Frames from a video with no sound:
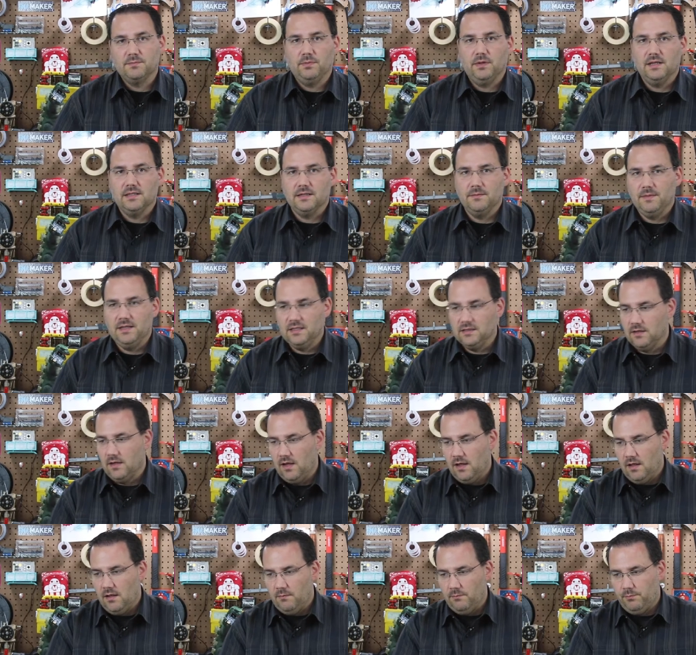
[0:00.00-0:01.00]
plus, it means
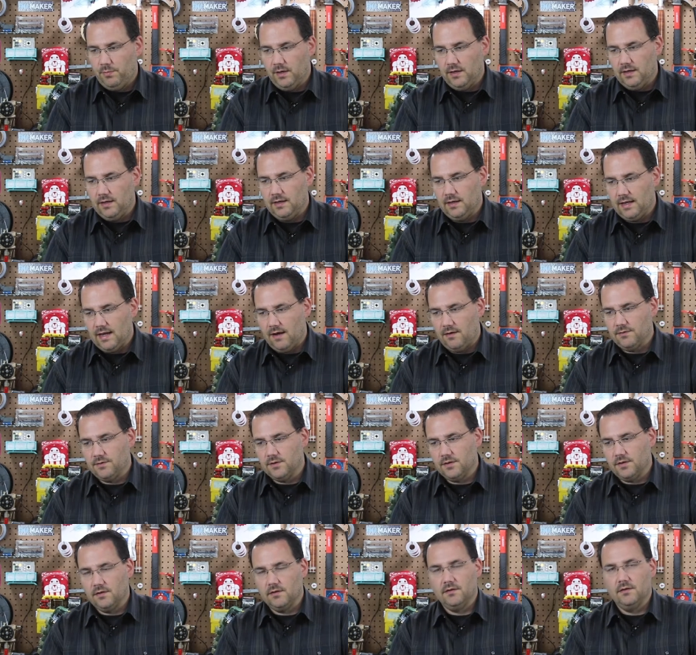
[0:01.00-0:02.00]
button
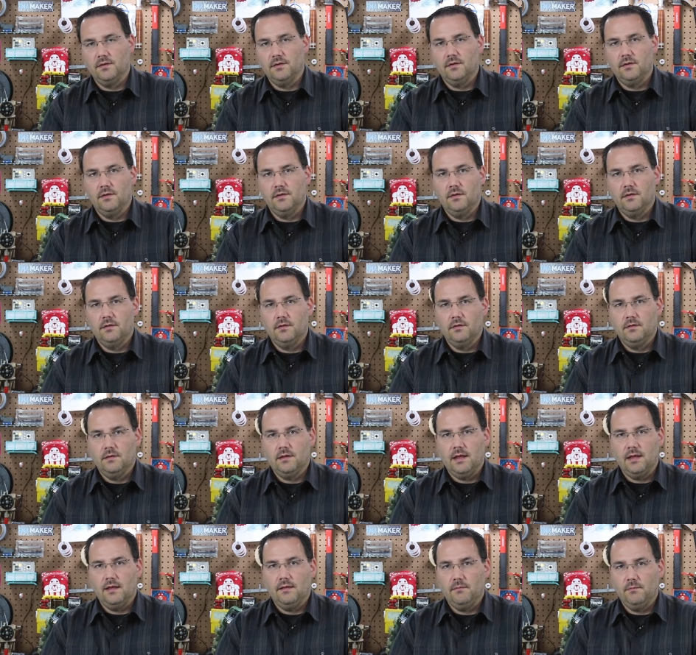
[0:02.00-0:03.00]
counter
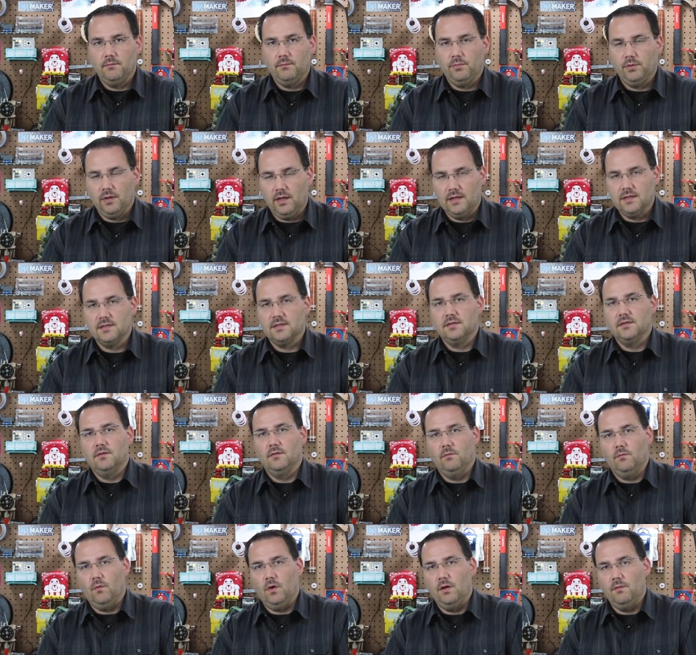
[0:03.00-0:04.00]
plus
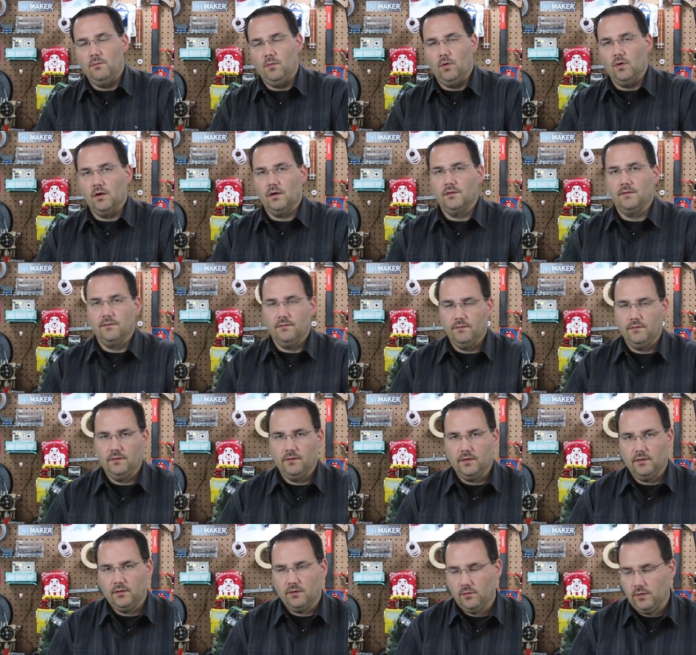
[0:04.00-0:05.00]
one more.
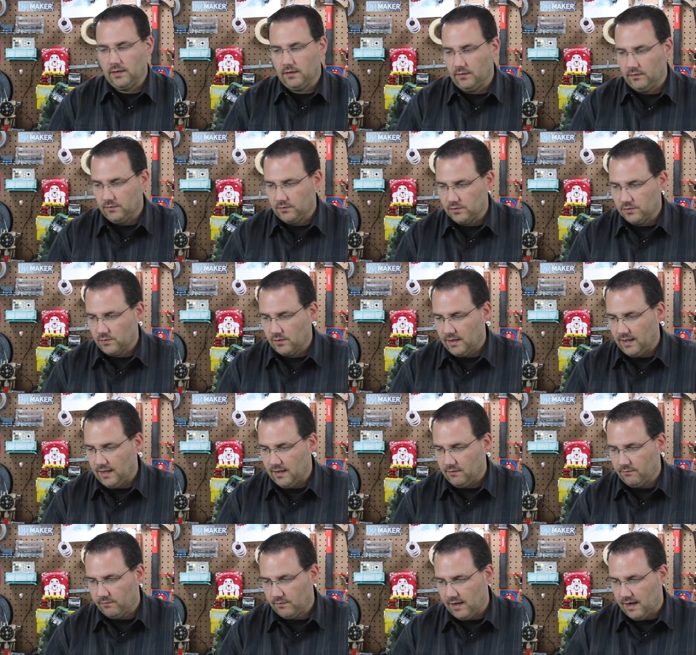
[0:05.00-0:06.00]
So a quick little
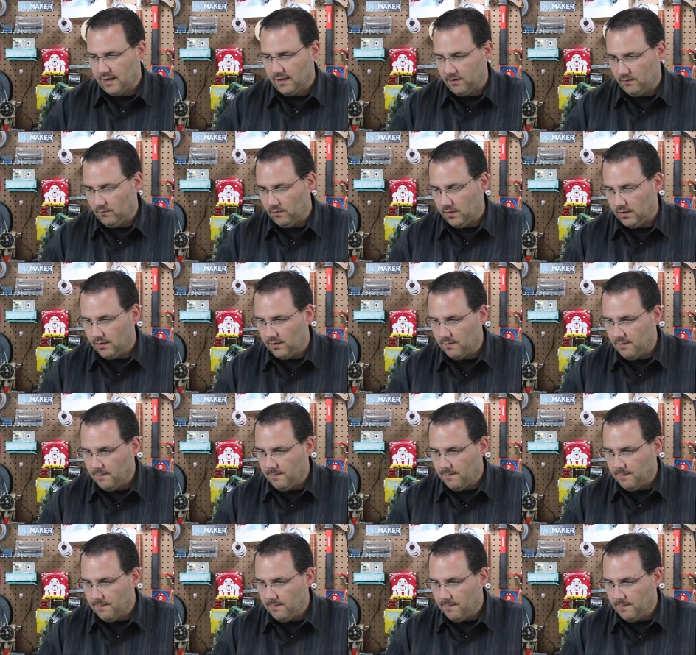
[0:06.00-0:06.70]
shorthand for adding one.